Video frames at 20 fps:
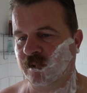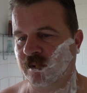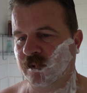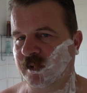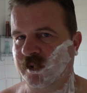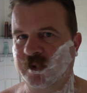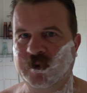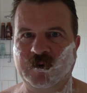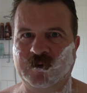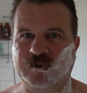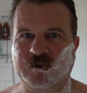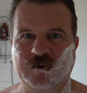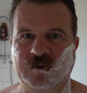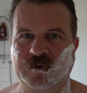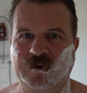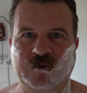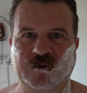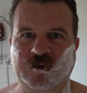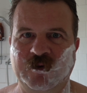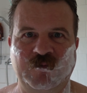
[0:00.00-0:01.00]
it's
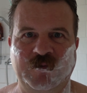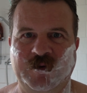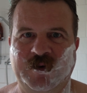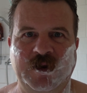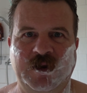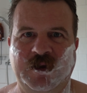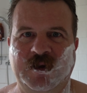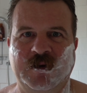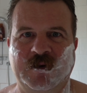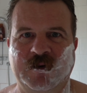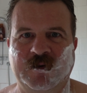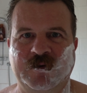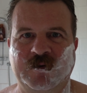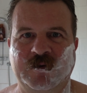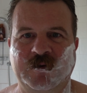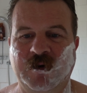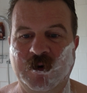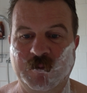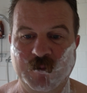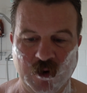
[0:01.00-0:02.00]
just
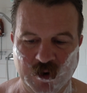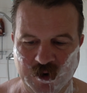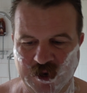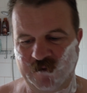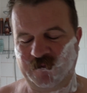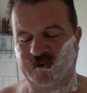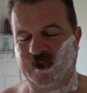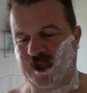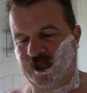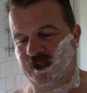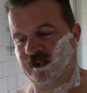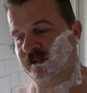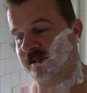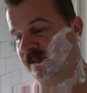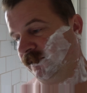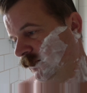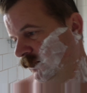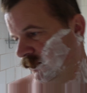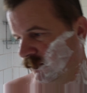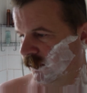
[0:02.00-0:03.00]
ridiculous. Like, my left hand
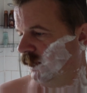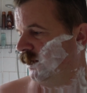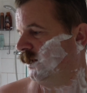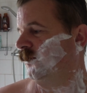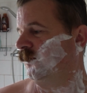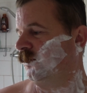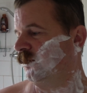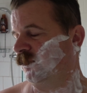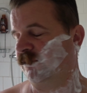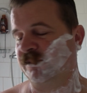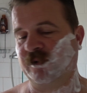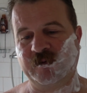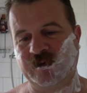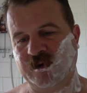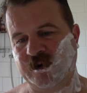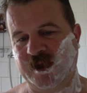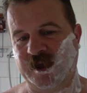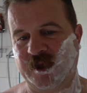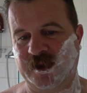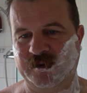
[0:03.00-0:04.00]
does not work as good as my
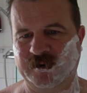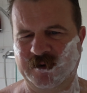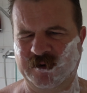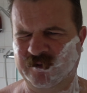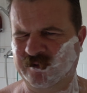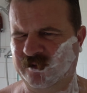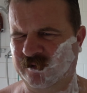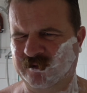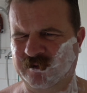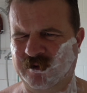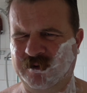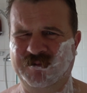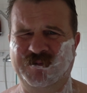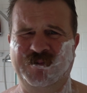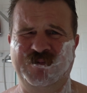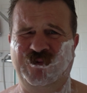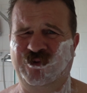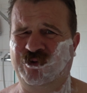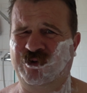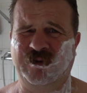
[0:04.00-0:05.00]
right hand, and it's just like,
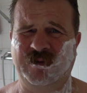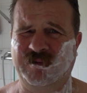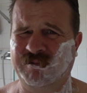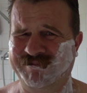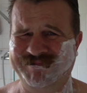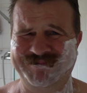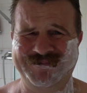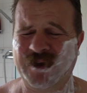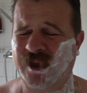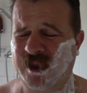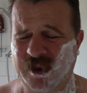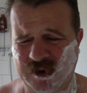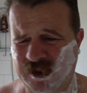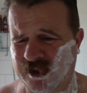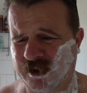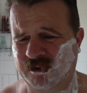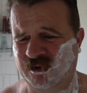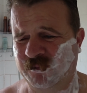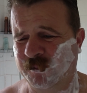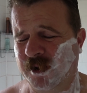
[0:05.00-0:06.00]
shit, that ain't
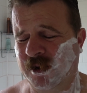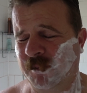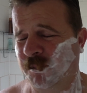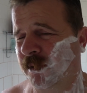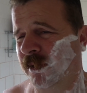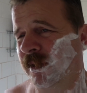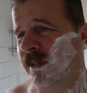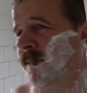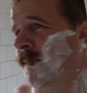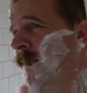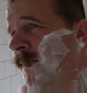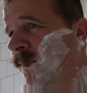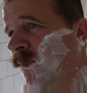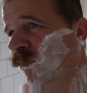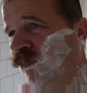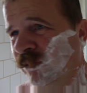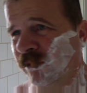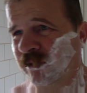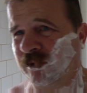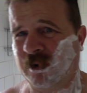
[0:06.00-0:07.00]
how it's meant to be.
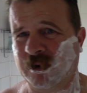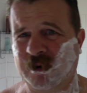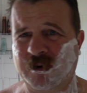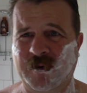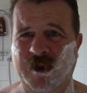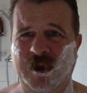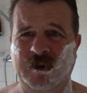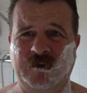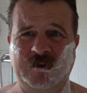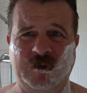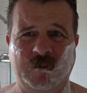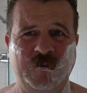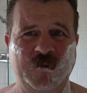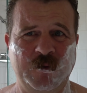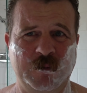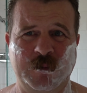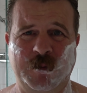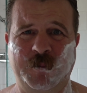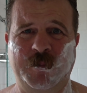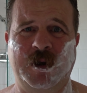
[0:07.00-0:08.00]
It's almost like creating some
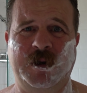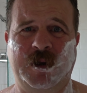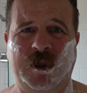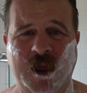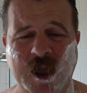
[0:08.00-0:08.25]
form of bloody